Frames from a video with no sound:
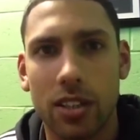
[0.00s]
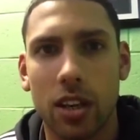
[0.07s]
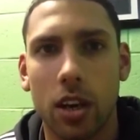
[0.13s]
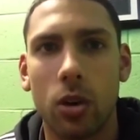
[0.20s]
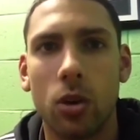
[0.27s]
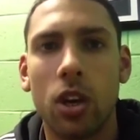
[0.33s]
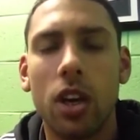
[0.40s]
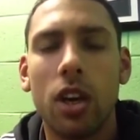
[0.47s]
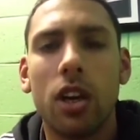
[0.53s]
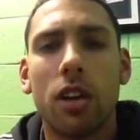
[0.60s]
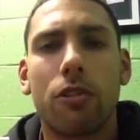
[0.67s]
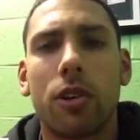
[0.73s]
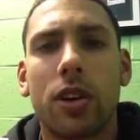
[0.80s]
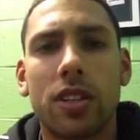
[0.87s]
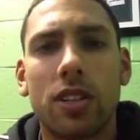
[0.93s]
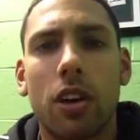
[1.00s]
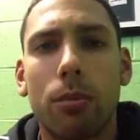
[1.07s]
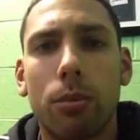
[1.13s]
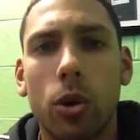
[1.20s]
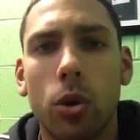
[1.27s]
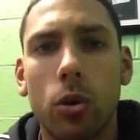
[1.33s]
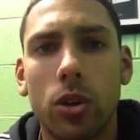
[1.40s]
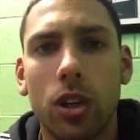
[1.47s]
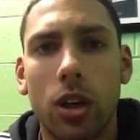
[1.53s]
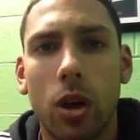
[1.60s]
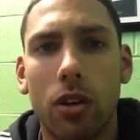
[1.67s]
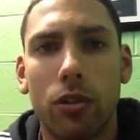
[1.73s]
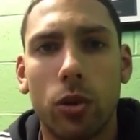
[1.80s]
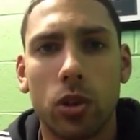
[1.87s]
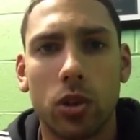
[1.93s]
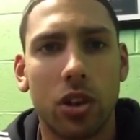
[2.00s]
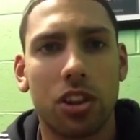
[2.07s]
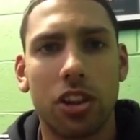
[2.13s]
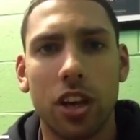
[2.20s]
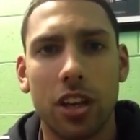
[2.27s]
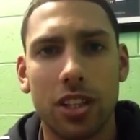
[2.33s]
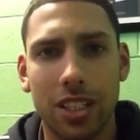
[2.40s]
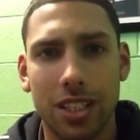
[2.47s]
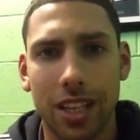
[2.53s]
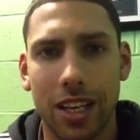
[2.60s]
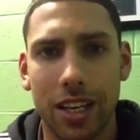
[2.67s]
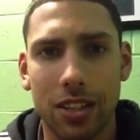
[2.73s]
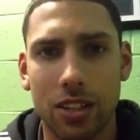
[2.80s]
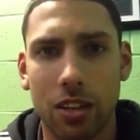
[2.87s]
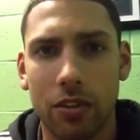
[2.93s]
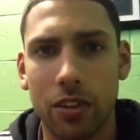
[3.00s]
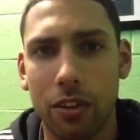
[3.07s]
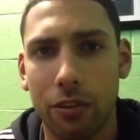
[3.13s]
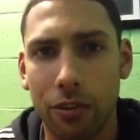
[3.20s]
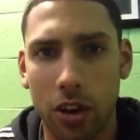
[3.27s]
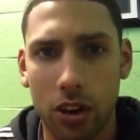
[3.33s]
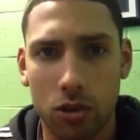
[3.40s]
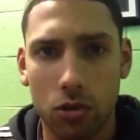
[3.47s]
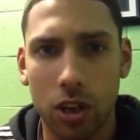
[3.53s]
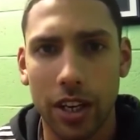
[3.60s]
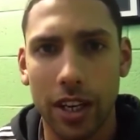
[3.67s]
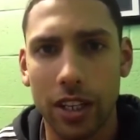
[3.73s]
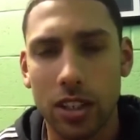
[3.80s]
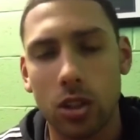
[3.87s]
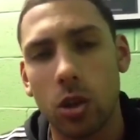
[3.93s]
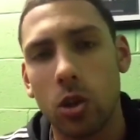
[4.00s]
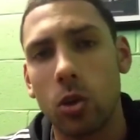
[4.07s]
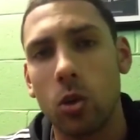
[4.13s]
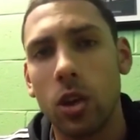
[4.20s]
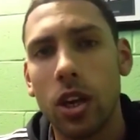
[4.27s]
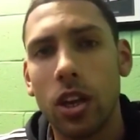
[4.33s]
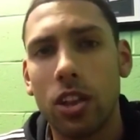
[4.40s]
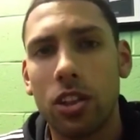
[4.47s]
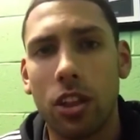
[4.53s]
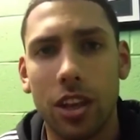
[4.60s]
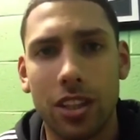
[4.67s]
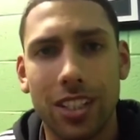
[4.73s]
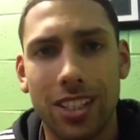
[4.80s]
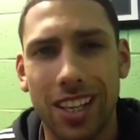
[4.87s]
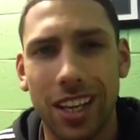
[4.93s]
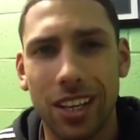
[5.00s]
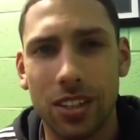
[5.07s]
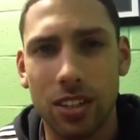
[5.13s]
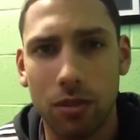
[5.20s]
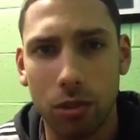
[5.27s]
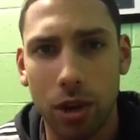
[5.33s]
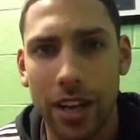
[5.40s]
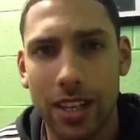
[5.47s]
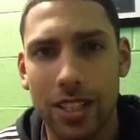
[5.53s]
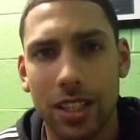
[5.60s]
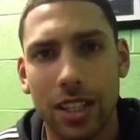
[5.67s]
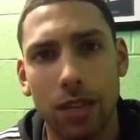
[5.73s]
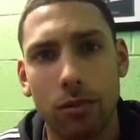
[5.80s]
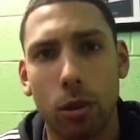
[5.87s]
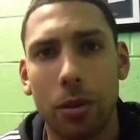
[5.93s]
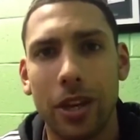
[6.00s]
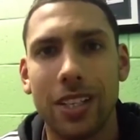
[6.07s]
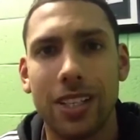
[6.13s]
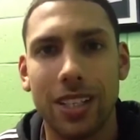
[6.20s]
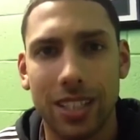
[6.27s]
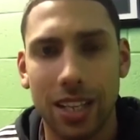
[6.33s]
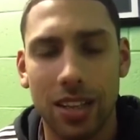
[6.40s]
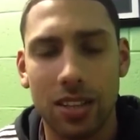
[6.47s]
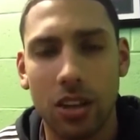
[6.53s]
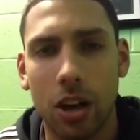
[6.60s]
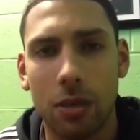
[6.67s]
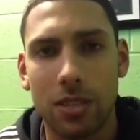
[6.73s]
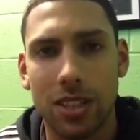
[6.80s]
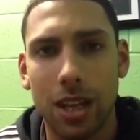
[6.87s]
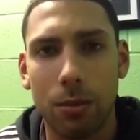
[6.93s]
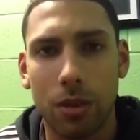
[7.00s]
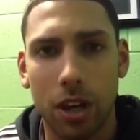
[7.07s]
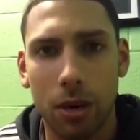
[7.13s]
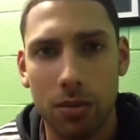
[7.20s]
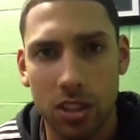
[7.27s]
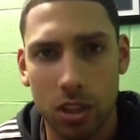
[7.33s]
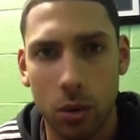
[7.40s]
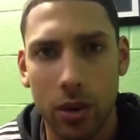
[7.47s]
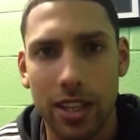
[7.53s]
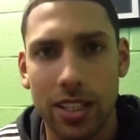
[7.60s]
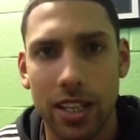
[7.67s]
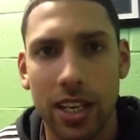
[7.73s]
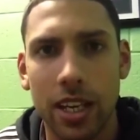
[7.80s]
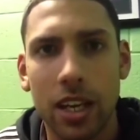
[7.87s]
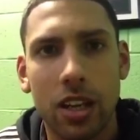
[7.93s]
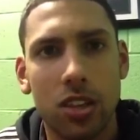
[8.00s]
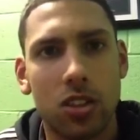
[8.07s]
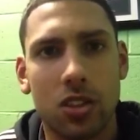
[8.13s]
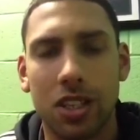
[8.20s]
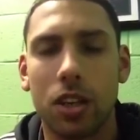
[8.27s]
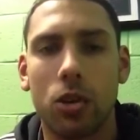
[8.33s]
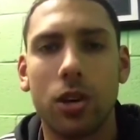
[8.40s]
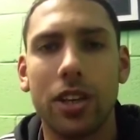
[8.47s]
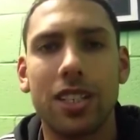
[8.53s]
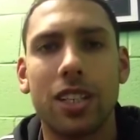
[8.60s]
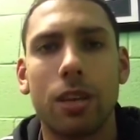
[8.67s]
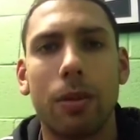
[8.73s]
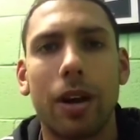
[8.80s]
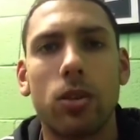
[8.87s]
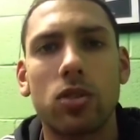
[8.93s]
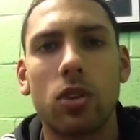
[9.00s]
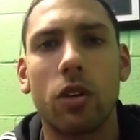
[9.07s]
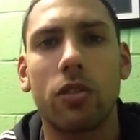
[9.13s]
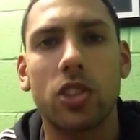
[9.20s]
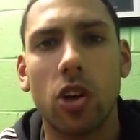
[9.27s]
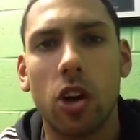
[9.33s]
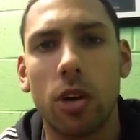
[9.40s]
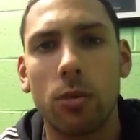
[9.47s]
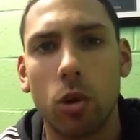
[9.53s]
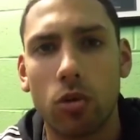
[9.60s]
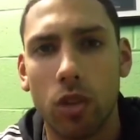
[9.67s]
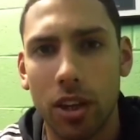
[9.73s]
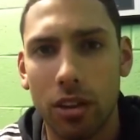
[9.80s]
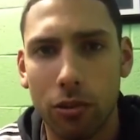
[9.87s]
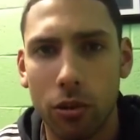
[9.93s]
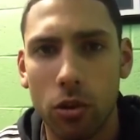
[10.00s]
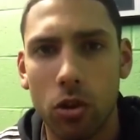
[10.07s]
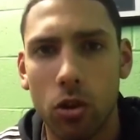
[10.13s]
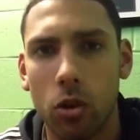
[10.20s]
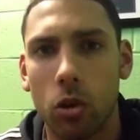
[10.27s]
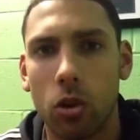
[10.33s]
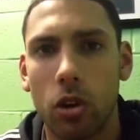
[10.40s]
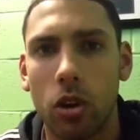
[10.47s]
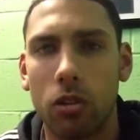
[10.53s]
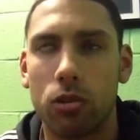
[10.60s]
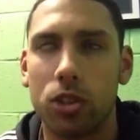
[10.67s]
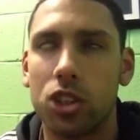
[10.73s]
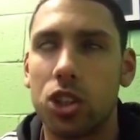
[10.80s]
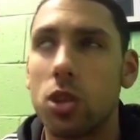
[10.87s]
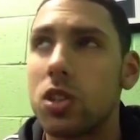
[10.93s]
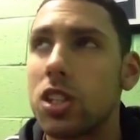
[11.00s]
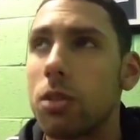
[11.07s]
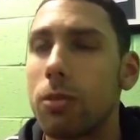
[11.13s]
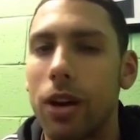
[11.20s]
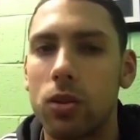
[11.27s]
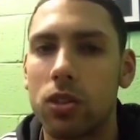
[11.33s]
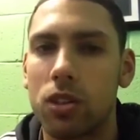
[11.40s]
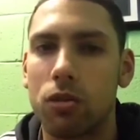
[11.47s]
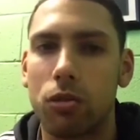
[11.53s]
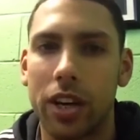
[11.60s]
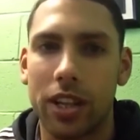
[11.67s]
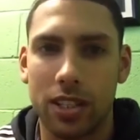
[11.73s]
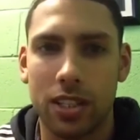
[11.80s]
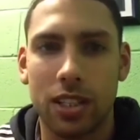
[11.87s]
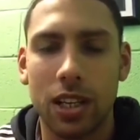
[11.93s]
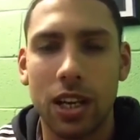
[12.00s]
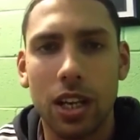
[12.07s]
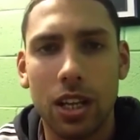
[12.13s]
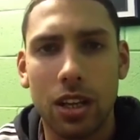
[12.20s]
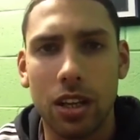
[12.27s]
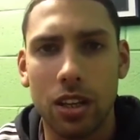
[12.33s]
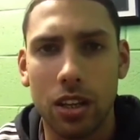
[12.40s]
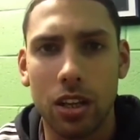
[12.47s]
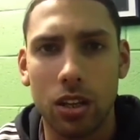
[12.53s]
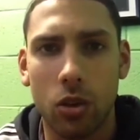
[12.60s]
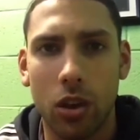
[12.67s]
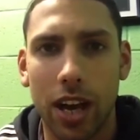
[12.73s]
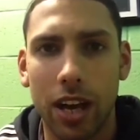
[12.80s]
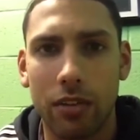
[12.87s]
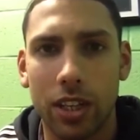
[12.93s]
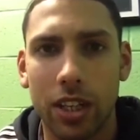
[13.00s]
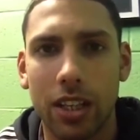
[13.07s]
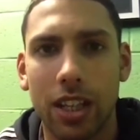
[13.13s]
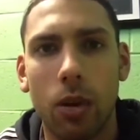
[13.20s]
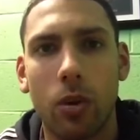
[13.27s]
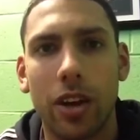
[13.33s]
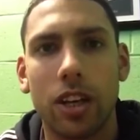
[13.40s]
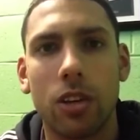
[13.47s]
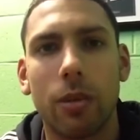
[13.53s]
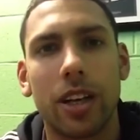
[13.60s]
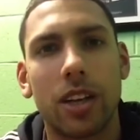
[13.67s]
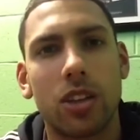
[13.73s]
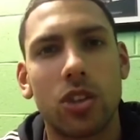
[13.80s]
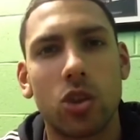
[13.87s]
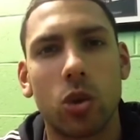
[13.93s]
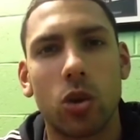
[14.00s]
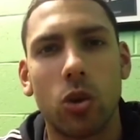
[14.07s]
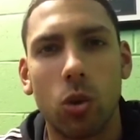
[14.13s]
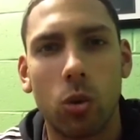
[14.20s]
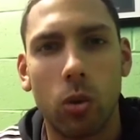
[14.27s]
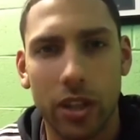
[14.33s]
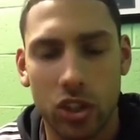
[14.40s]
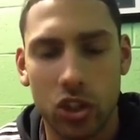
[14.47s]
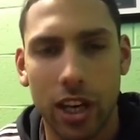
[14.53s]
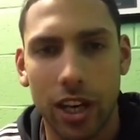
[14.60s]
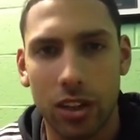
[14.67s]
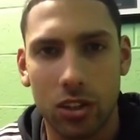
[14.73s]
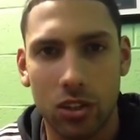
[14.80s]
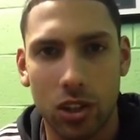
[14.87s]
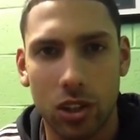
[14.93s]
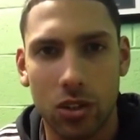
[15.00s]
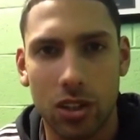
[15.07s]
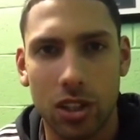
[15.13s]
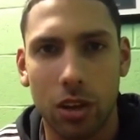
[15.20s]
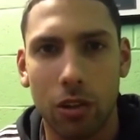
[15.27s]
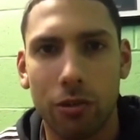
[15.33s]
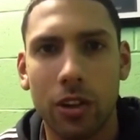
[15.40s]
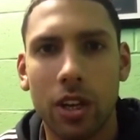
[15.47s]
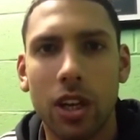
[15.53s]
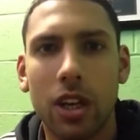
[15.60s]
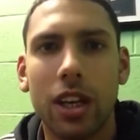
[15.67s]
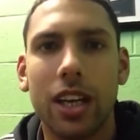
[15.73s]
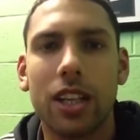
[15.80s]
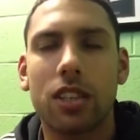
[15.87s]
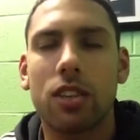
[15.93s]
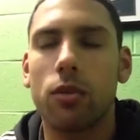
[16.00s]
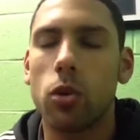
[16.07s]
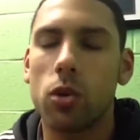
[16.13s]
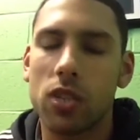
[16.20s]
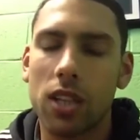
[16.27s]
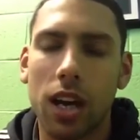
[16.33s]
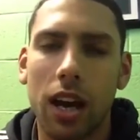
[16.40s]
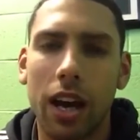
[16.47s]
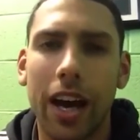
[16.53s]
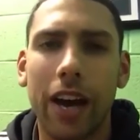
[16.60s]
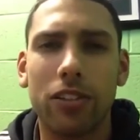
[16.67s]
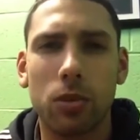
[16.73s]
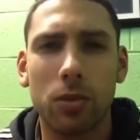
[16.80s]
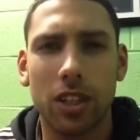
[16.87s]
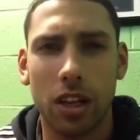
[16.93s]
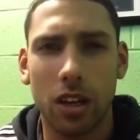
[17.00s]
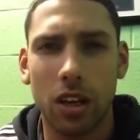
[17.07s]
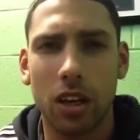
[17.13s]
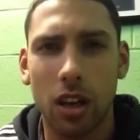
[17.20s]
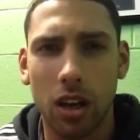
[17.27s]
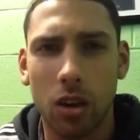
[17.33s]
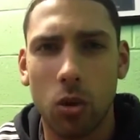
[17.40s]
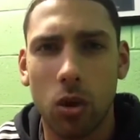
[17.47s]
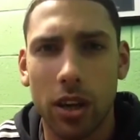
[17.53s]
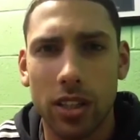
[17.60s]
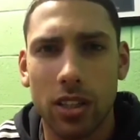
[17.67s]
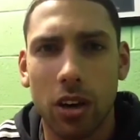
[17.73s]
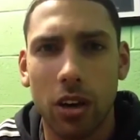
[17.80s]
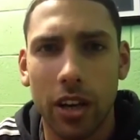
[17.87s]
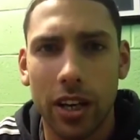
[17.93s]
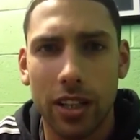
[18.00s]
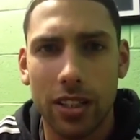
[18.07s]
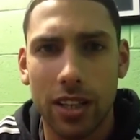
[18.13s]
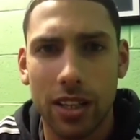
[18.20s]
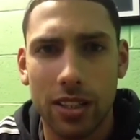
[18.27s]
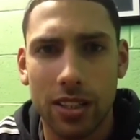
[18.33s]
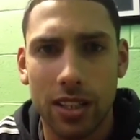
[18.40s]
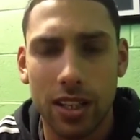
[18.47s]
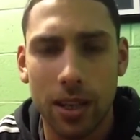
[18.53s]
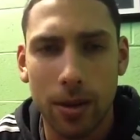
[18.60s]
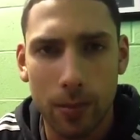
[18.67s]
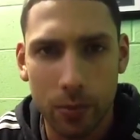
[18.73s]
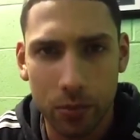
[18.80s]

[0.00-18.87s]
So, for example, you know, if you're doing 30 seconds of fast running to 30 seconds of rest and then repeating 10 times, and that becomes too easy, just increase the amount of time you're running for or reduce the amount of rest that you're having, and that way you're making sure you're always challenging yourself. Intervals have to be done at quite a high intensity.